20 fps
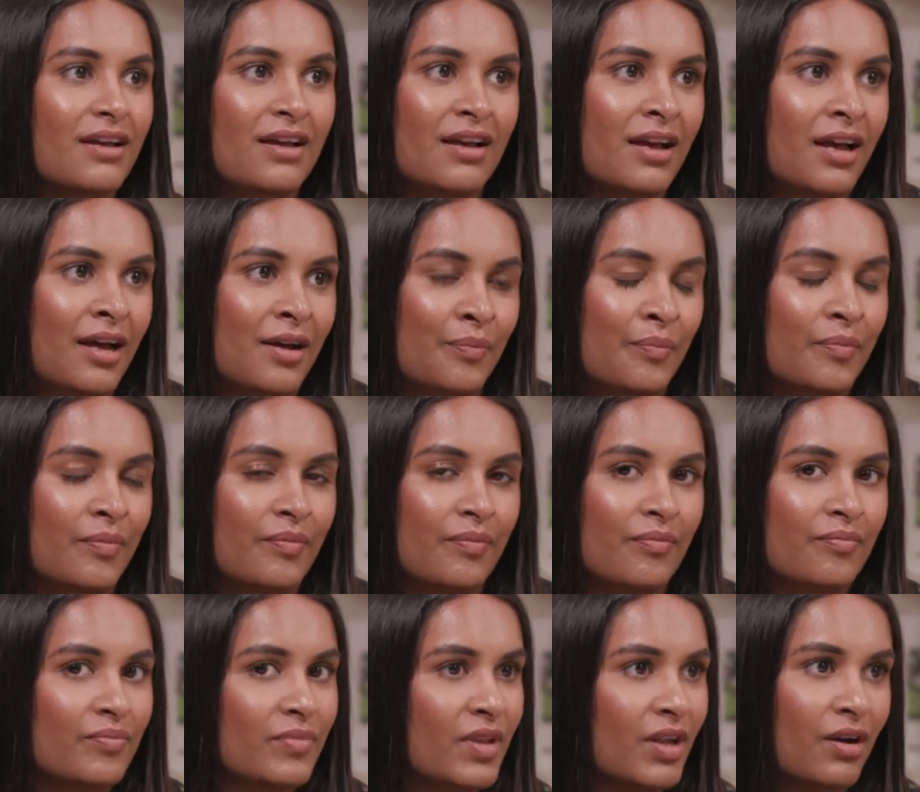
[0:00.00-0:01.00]

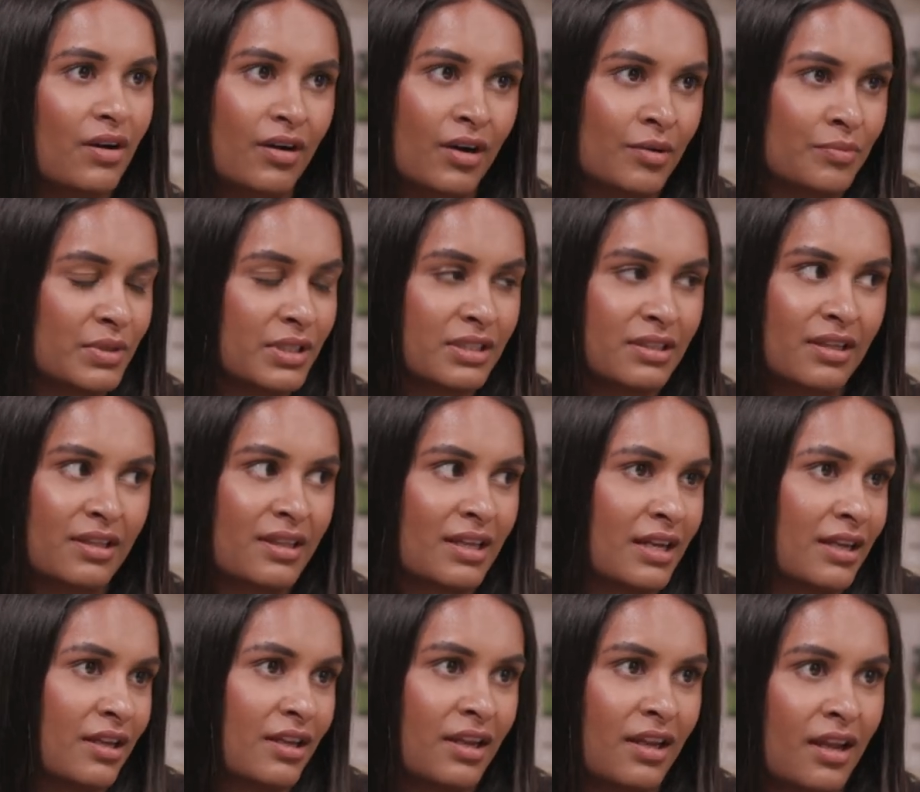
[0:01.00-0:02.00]
I'm just like,
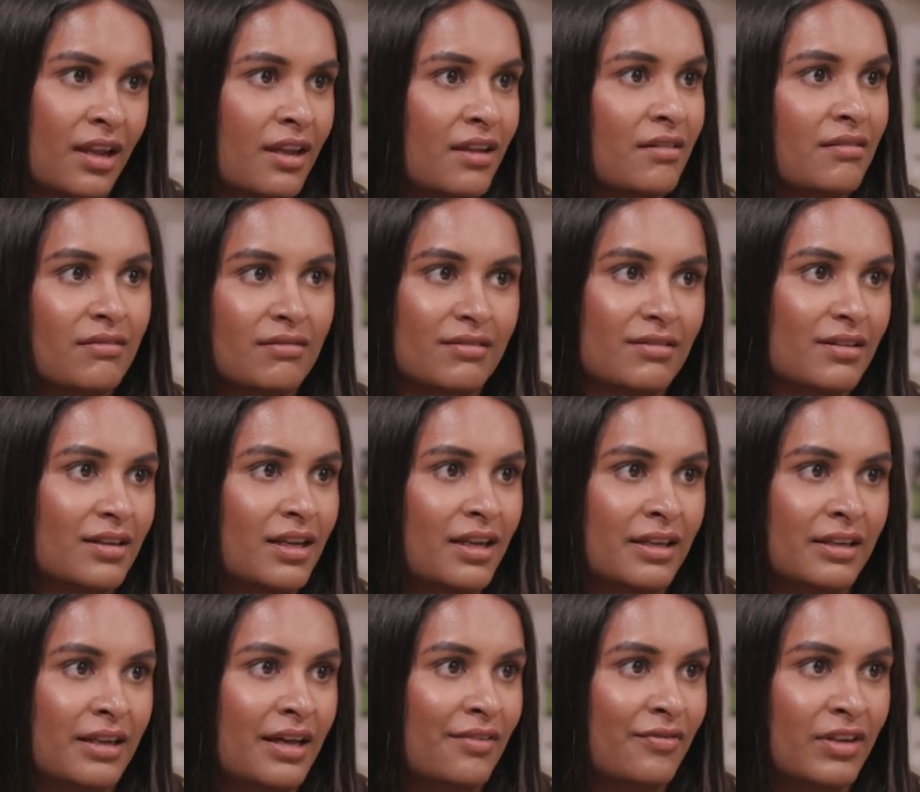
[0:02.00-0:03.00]
thank you
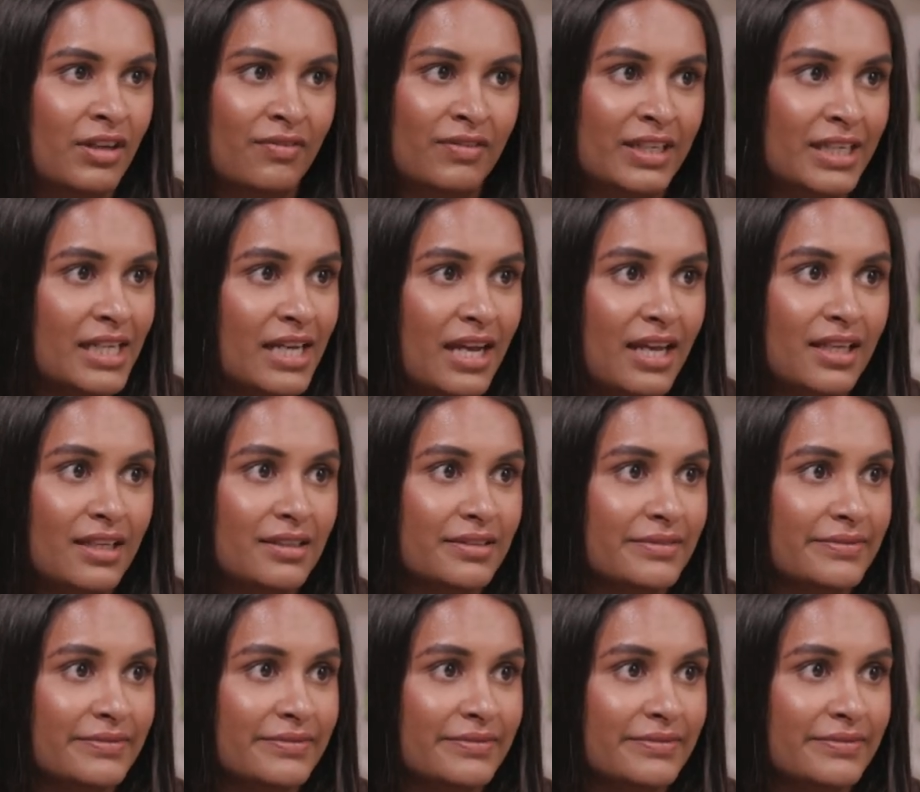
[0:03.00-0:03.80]
and have a lovely day.